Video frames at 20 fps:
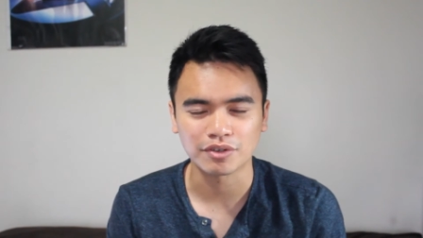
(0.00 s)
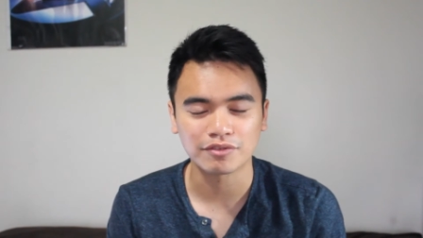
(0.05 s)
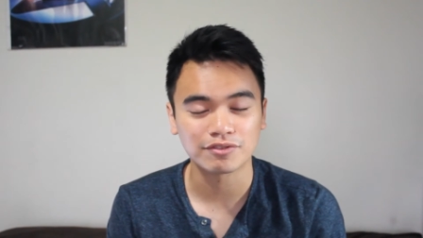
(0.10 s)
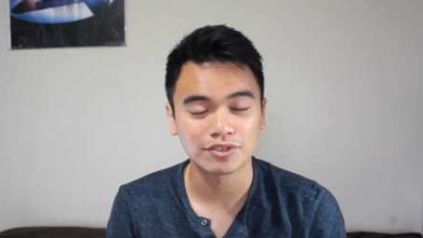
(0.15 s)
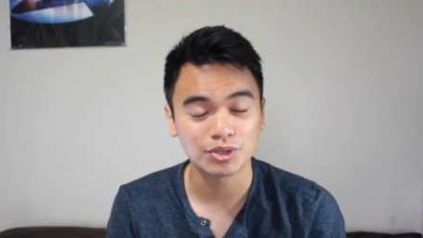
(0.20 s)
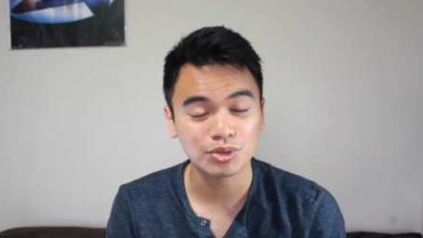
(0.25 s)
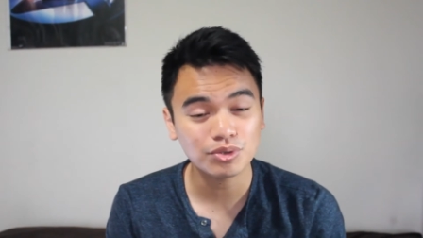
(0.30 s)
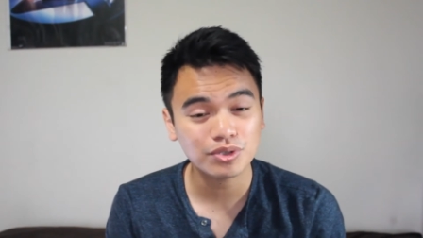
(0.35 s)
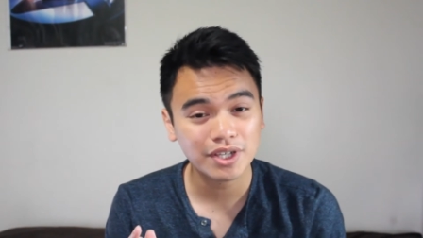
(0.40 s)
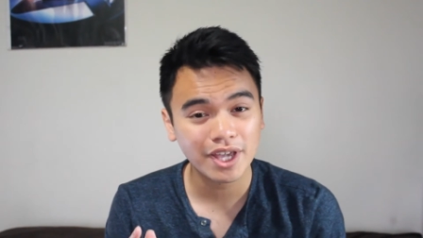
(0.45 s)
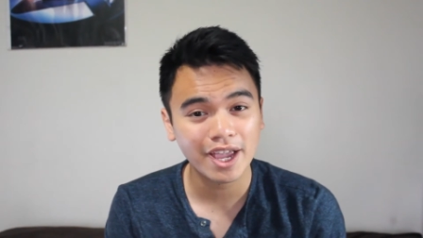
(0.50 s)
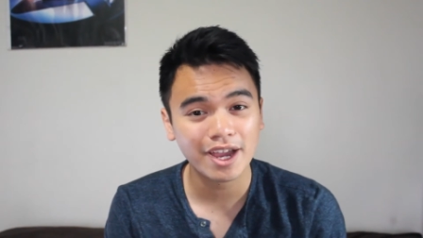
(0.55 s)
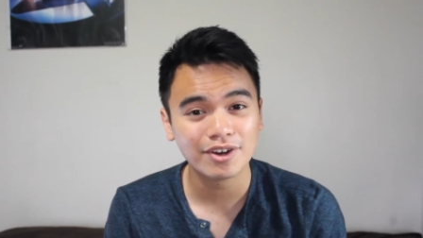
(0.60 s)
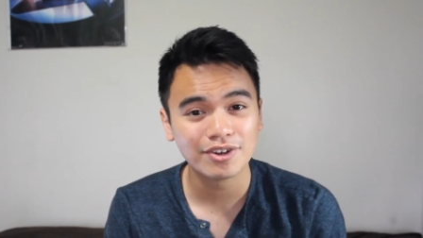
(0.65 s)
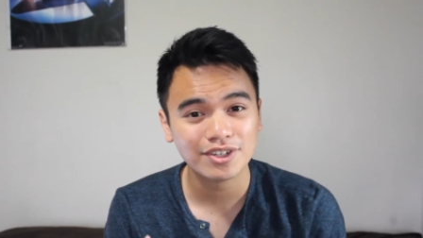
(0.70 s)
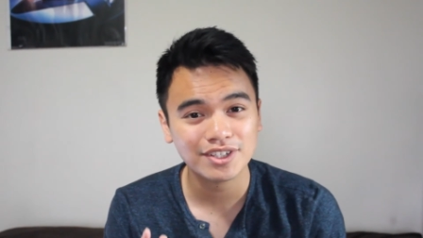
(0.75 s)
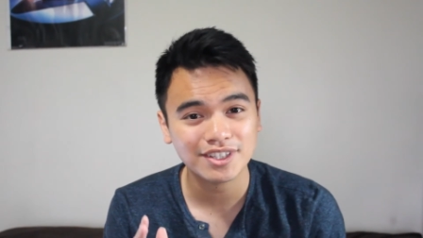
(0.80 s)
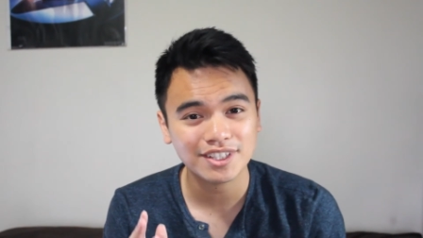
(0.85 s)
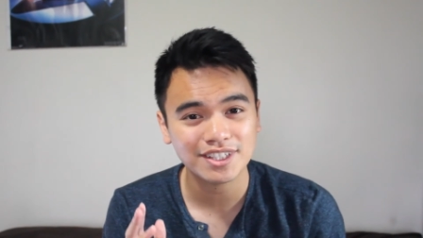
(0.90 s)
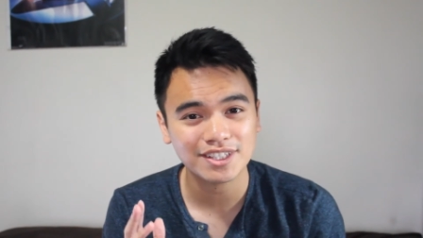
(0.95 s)
if you
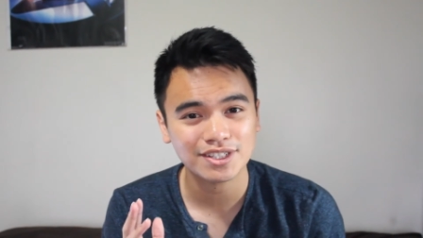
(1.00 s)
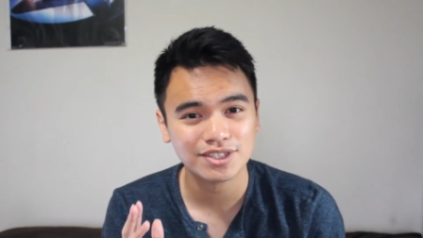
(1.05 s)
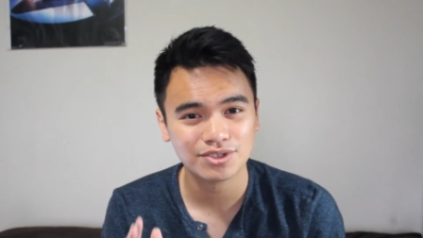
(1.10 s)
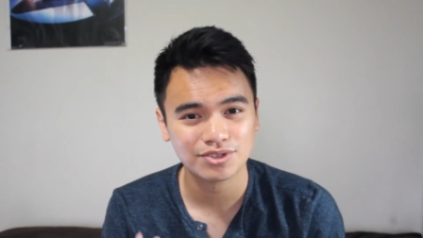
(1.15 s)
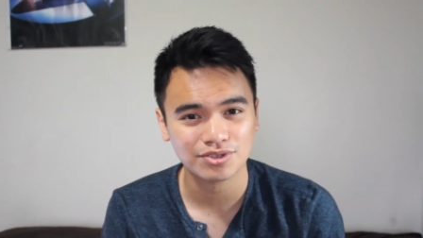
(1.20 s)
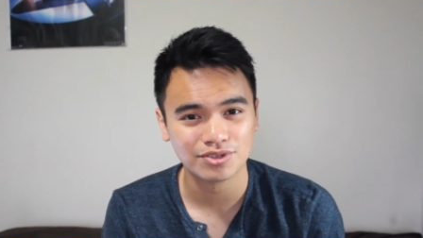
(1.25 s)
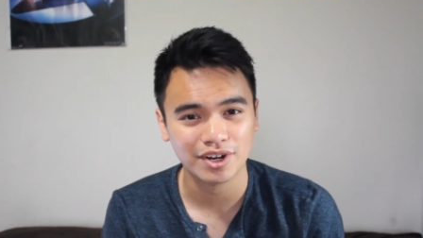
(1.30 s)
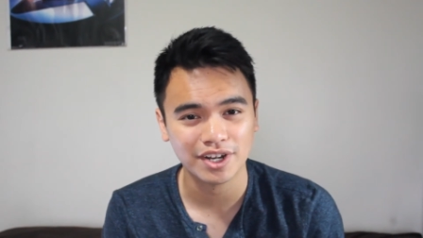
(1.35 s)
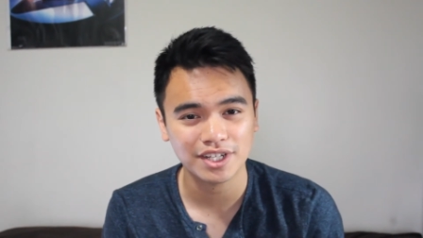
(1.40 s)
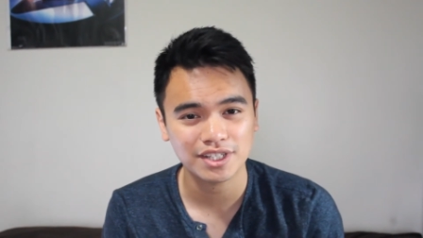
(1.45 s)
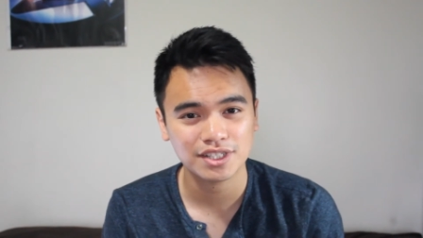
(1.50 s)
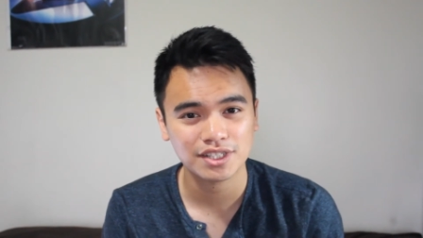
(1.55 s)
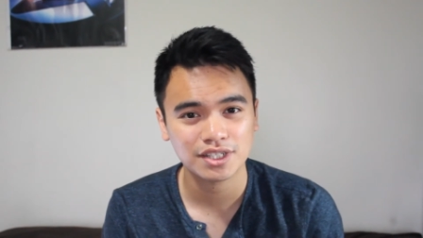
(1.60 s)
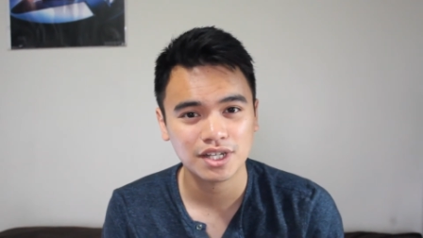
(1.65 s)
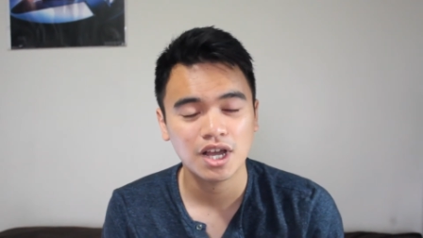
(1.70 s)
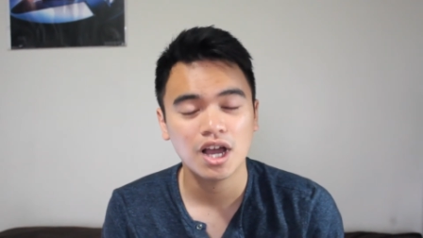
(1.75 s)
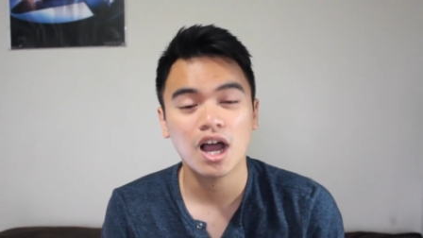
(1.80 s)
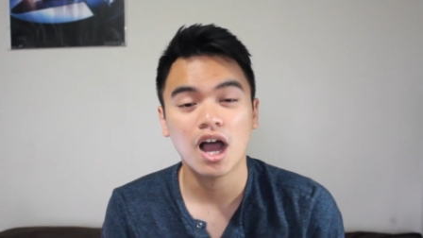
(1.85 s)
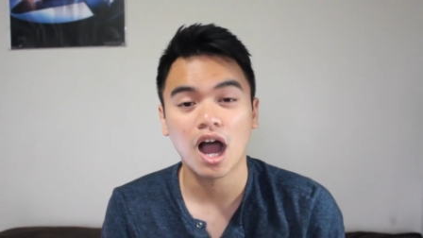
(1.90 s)
carry these traits,